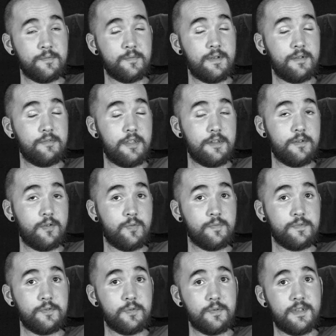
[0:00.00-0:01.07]
we have a lot of
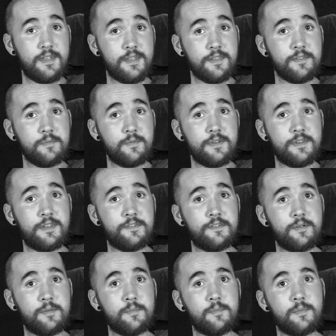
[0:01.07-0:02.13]
homeschool kids, and we teach
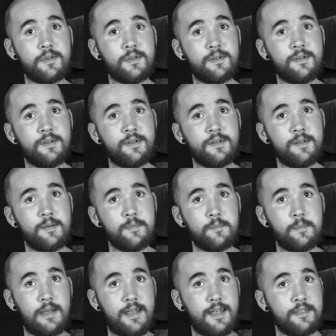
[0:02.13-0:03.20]
them
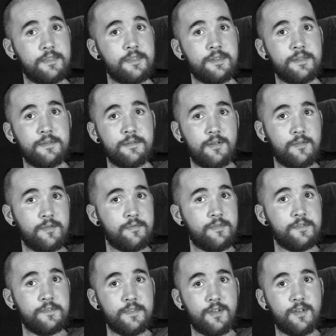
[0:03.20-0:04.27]
math and all of
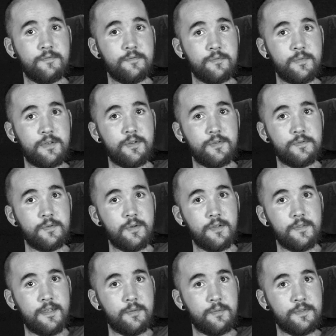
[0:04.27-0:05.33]
their stuff, and we go through
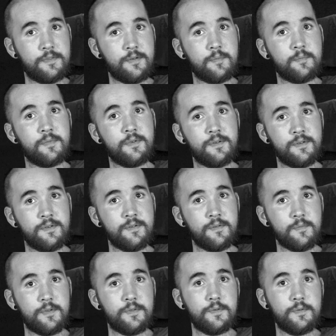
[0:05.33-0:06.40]
all that with them,
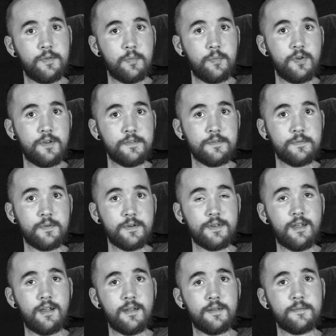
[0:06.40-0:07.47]
read through their books and
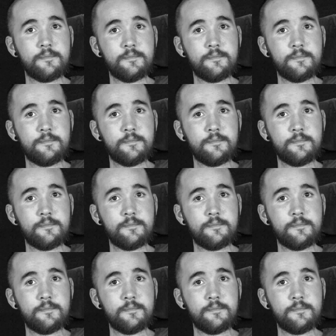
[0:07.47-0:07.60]
whatnot.